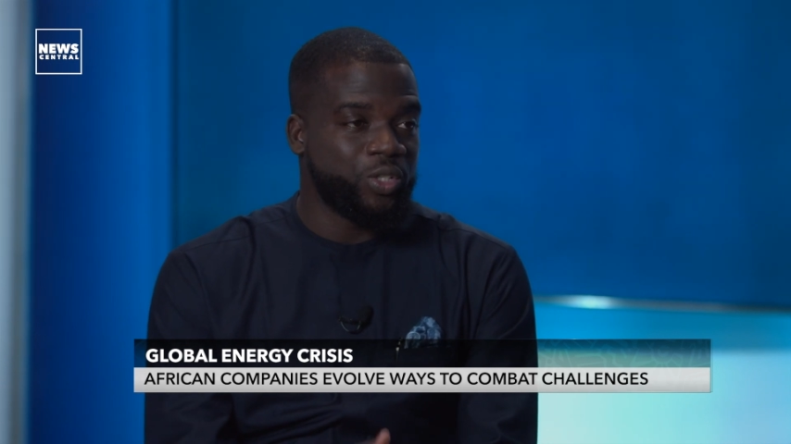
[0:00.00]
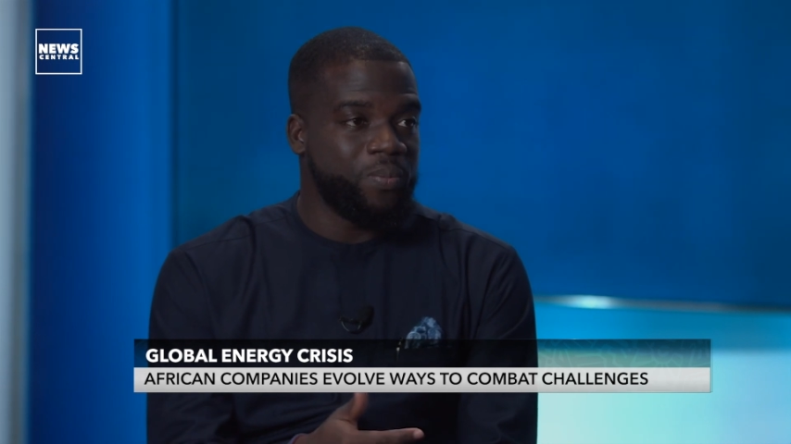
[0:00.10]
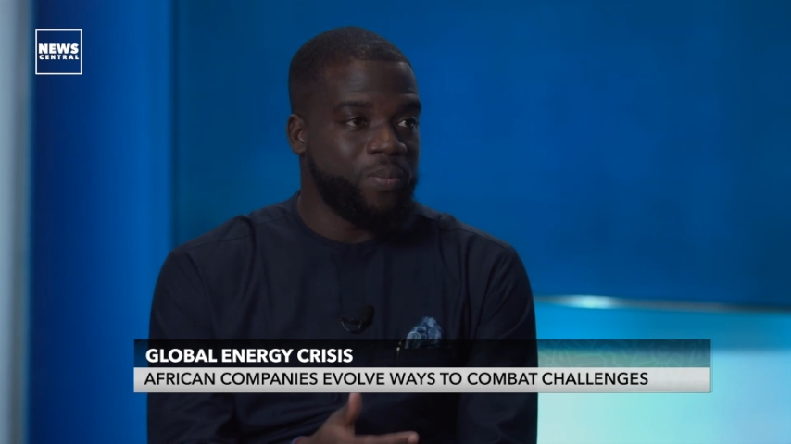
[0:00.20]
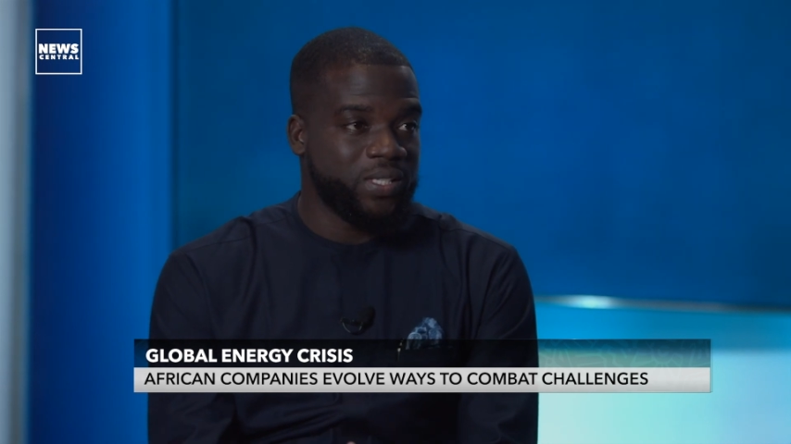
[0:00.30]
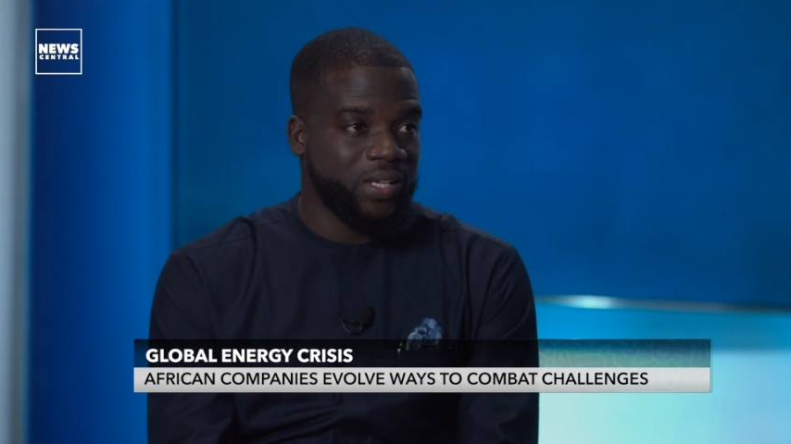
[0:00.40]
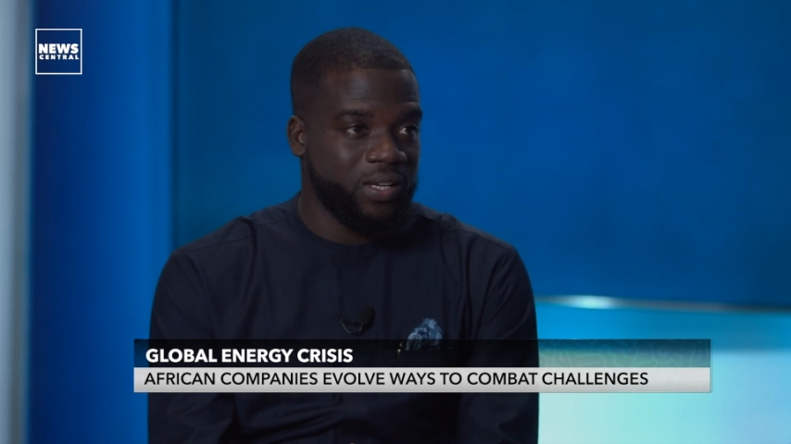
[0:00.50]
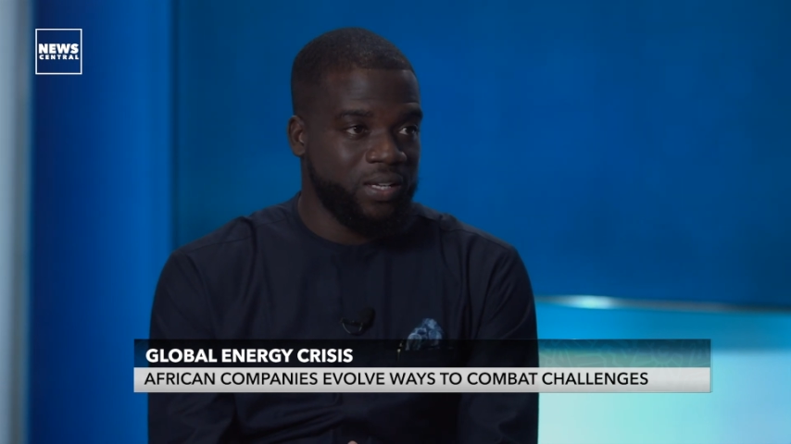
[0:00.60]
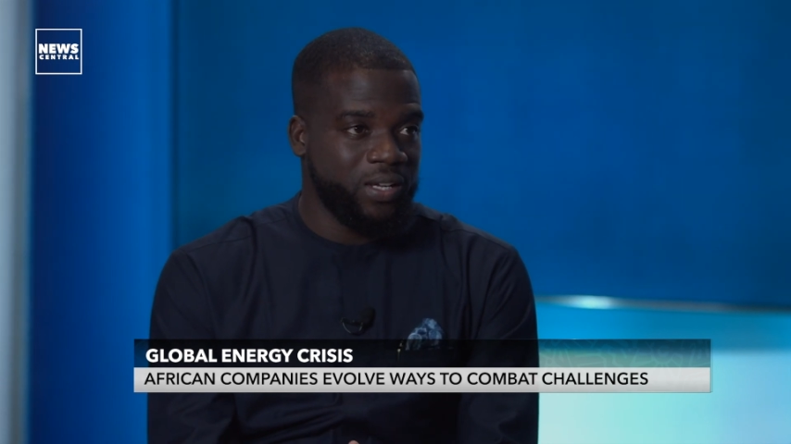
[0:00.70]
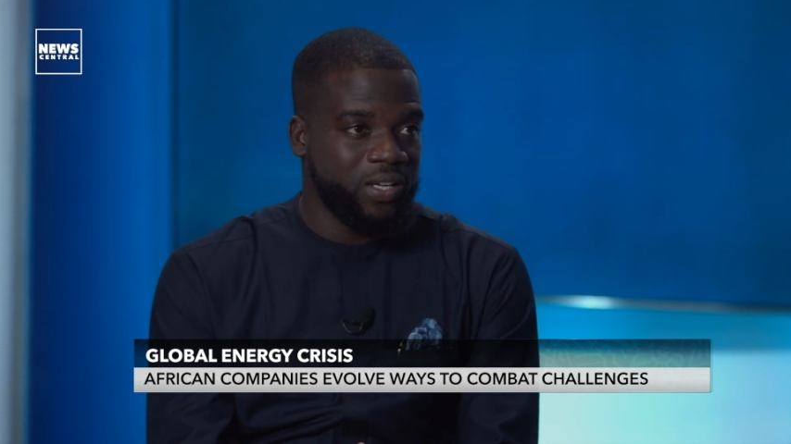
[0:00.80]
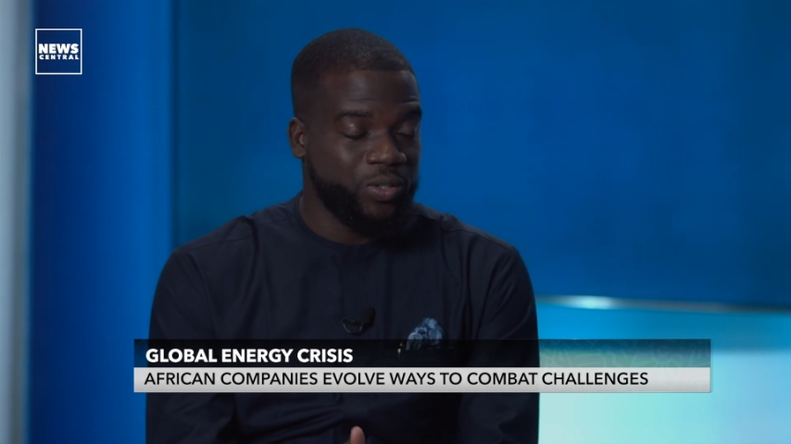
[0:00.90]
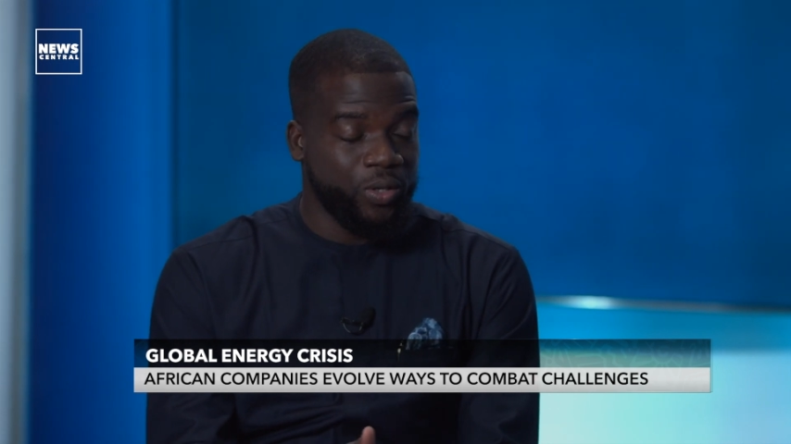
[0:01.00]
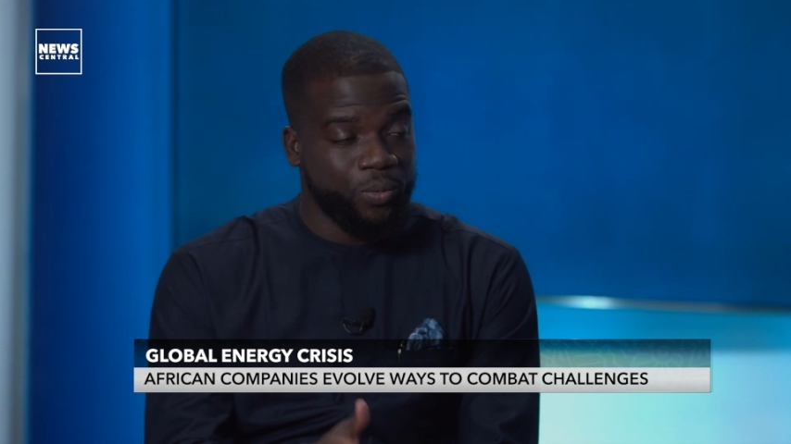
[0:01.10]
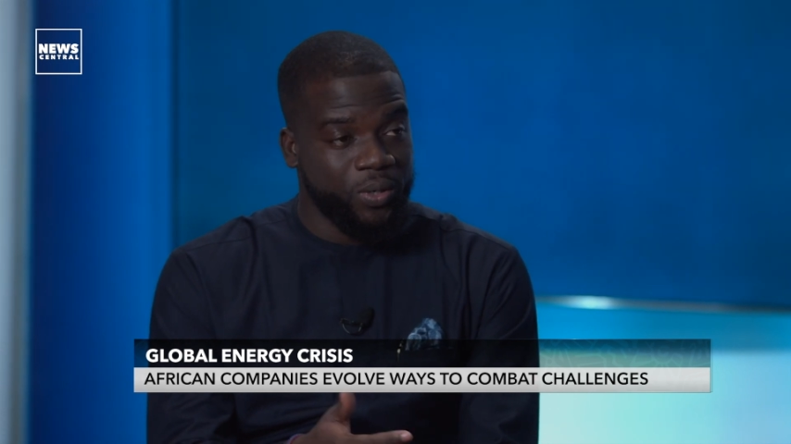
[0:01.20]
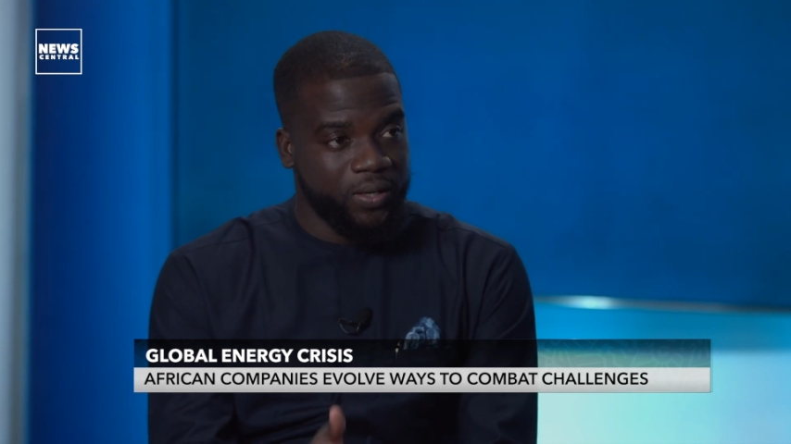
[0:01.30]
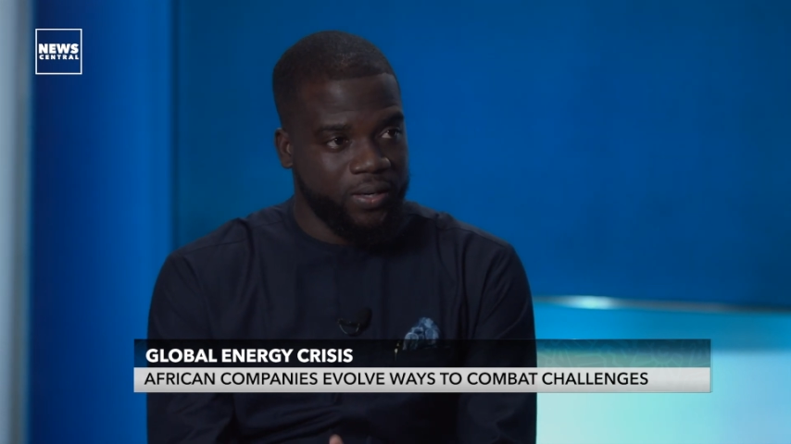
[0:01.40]
be better, it's going
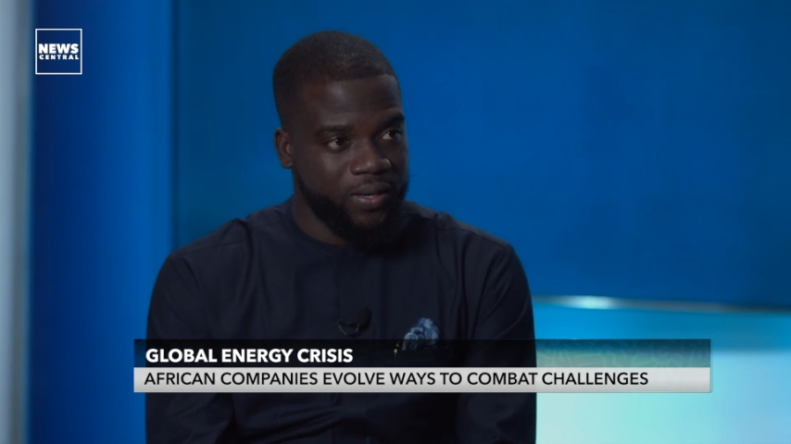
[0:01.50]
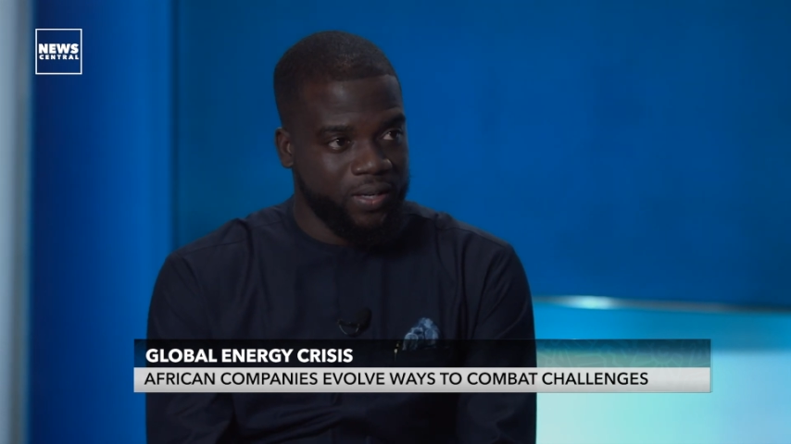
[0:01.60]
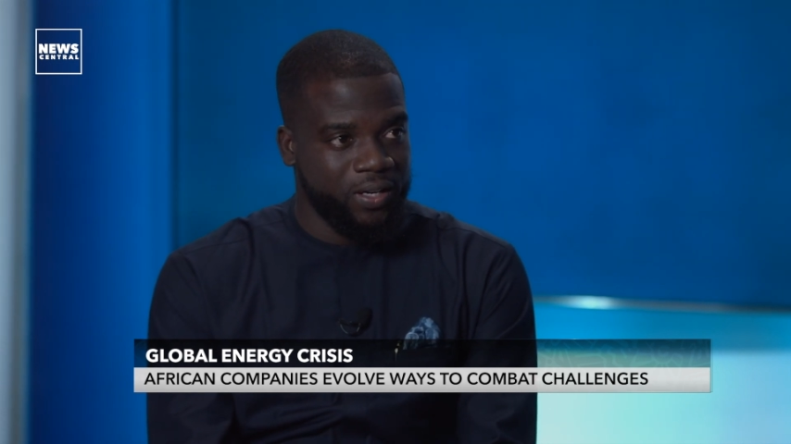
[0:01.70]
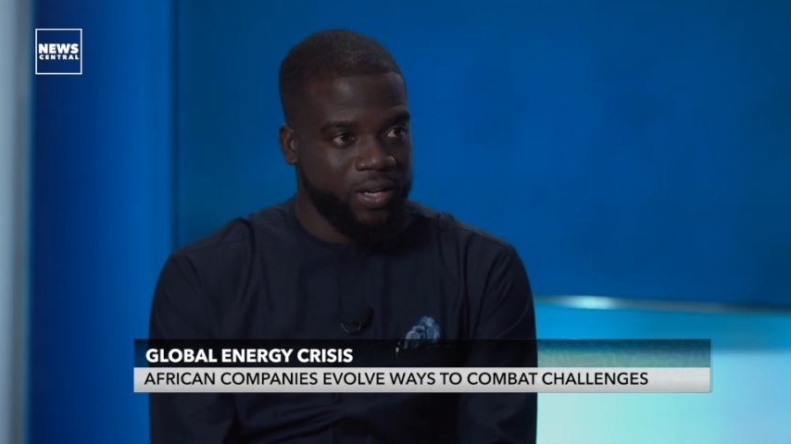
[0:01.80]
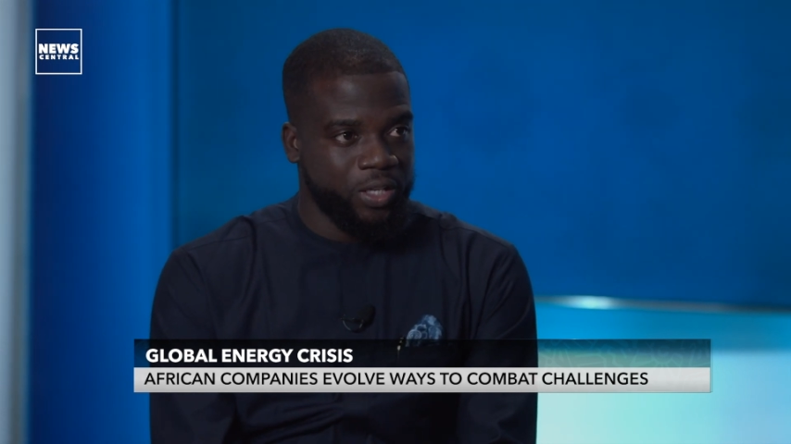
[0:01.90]
to be cleaner.